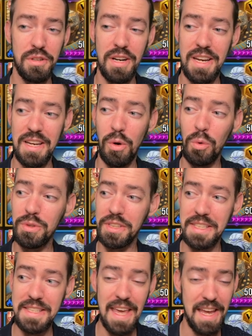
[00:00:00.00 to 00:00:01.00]
and
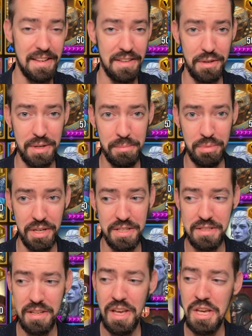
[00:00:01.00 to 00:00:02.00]
only gain their
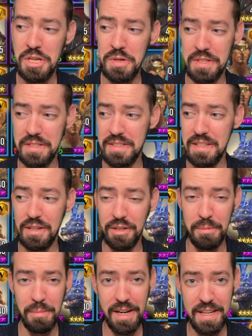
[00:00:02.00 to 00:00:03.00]
imprint. You can see here
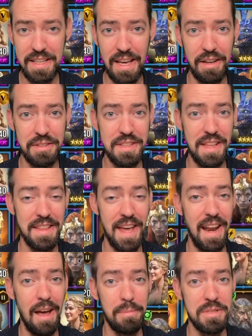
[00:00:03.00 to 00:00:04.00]
on my account that that
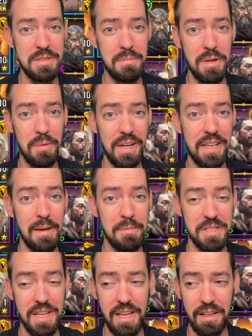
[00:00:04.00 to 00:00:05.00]
happened to me when it came
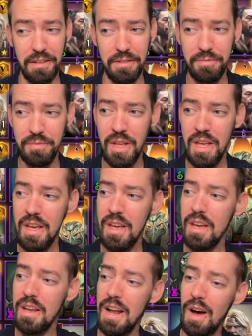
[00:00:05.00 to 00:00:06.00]
to Hell.
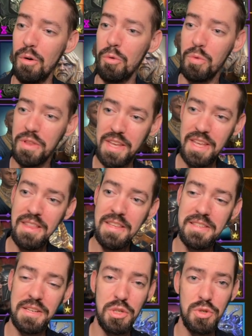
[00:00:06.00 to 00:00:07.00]
Now, within
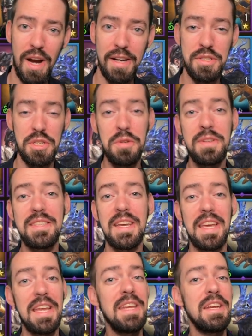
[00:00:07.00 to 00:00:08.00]
this extraction, you can
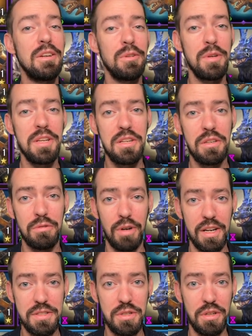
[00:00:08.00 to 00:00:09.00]
take any hero in your
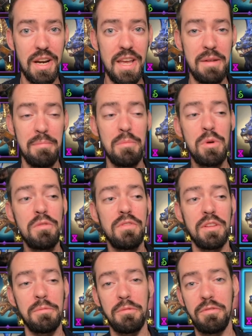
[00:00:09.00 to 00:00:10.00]
roster and move
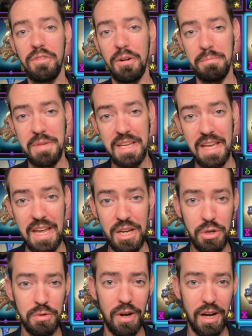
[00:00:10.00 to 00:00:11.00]
them from being in
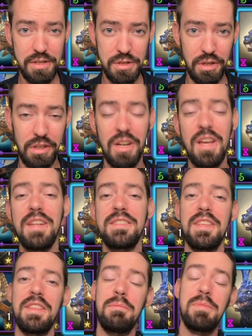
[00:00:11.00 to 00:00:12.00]
your roster
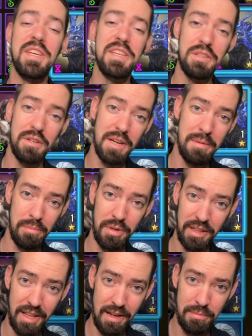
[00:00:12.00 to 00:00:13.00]
to then being in your
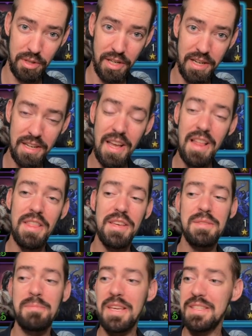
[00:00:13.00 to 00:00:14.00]
imprint library.
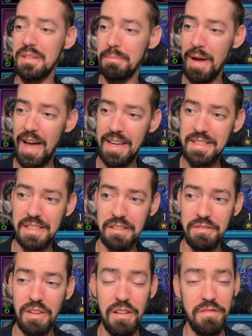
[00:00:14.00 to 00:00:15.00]
This makes their
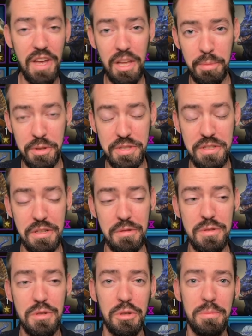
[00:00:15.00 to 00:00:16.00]
passive available to you
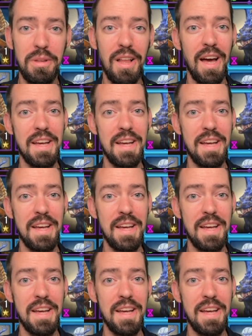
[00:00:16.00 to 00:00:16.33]
to apply